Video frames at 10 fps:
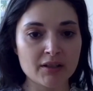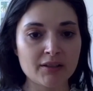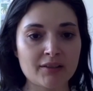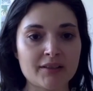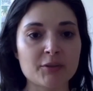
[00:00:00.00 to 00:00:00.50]

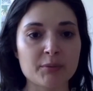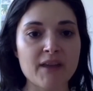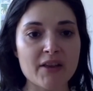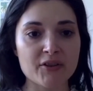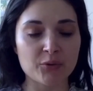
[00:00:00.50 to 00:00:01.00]
since we've
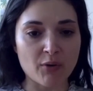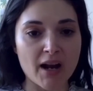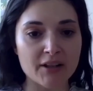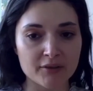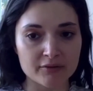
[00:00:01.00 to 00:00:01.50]
had this
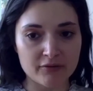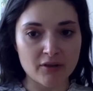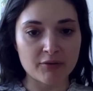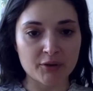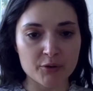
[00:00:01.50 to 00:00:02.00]
rise
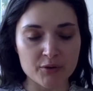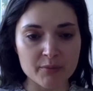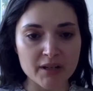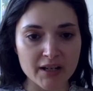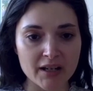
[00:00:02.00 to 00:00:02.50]
of social
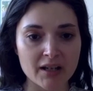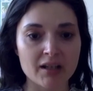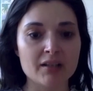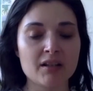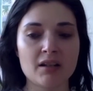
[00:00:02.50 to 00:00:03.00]

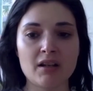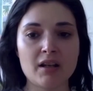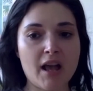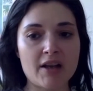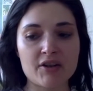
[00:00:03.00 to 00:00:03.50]
media
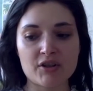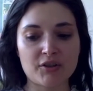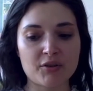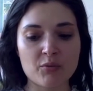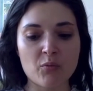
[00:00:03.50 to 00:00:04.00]
and
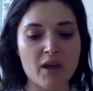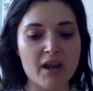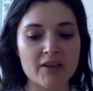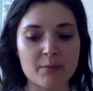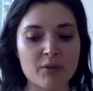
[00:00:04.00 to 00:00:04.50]
just the
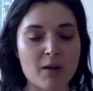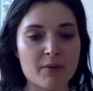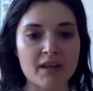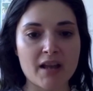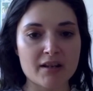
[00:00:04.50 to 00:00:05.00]
way that
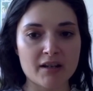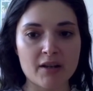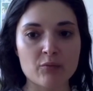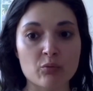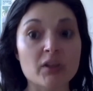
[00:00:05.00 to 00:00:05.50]
propaganda
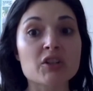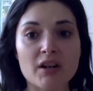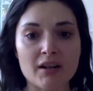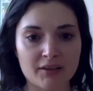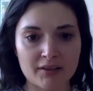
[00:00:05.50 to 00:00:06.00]
can reach
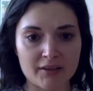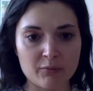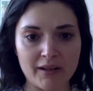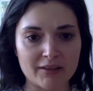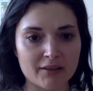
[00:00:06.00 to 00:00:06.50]
us in
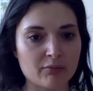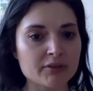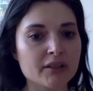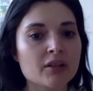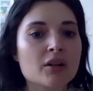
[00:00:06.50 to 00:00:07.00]
ways that it
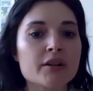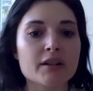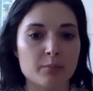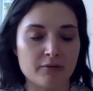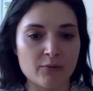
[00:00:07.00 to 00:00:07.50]
really
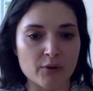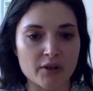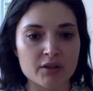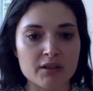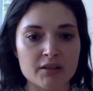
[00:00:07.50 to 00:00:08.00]
couldn't
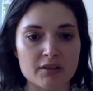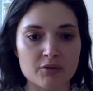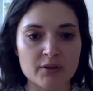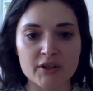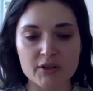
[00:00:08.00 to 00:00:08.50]
before. In the
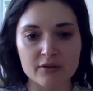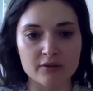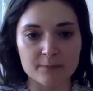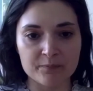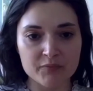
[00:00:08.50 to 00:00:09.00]

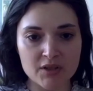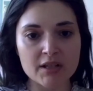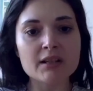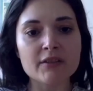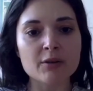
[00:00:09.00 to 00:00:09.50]
traditional
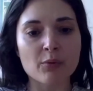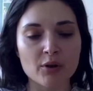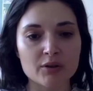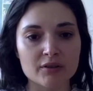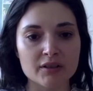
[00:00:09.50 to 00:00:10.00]
TV
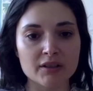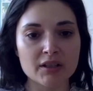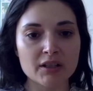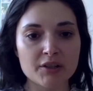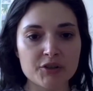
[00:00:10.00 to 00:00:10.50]
world,
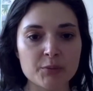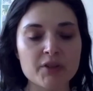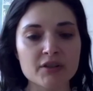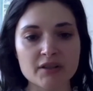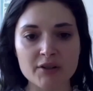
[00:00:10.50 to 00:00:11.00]
you
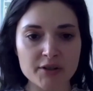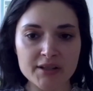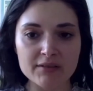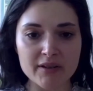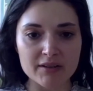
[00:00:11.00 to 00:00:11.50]
wouldn't turn on your
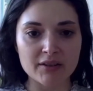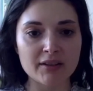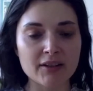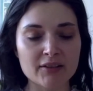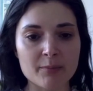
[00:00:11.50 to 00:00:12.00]
TV and
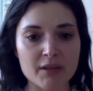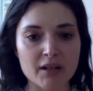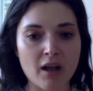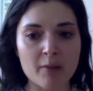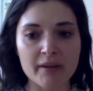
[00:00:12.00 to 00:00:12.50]
see something
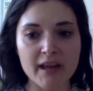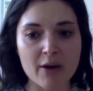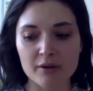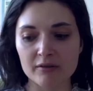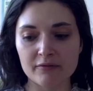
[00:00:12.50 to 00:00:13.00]
coming
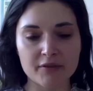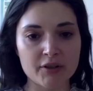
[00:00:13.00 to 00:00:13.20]
out of,